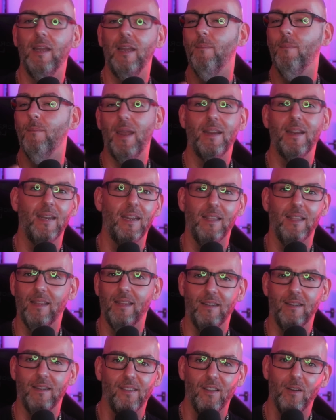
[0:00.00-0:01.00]
and painting
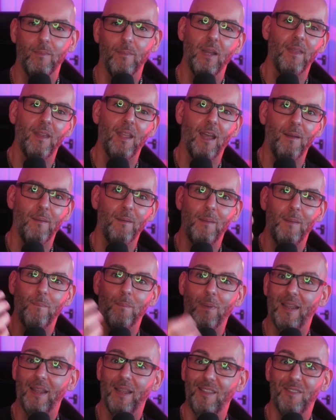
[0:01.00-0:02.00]
things up, and then
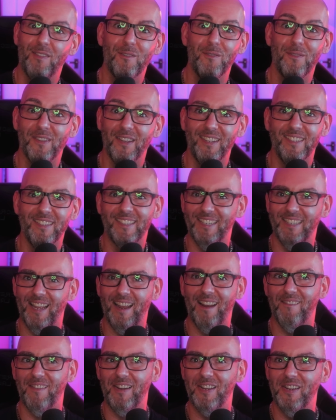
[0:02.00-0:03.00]
playing through certain
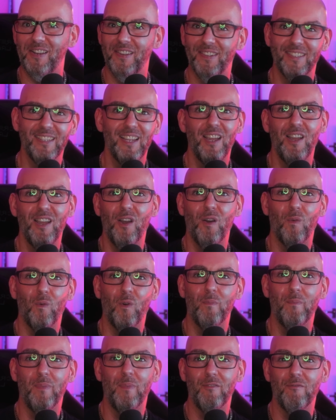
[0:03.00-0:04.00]
scenarios
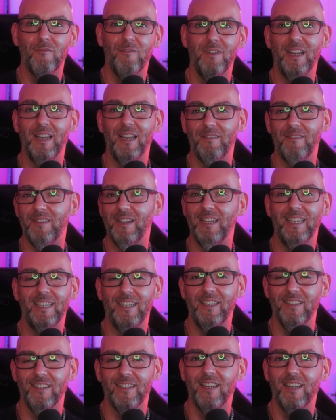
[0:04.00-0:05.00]
would be really, really
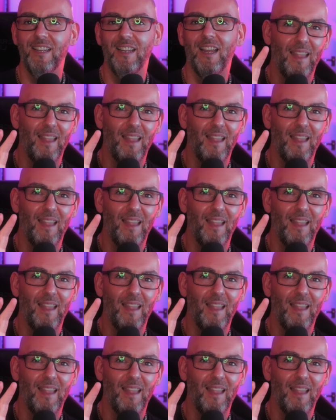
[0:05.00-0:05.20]
good.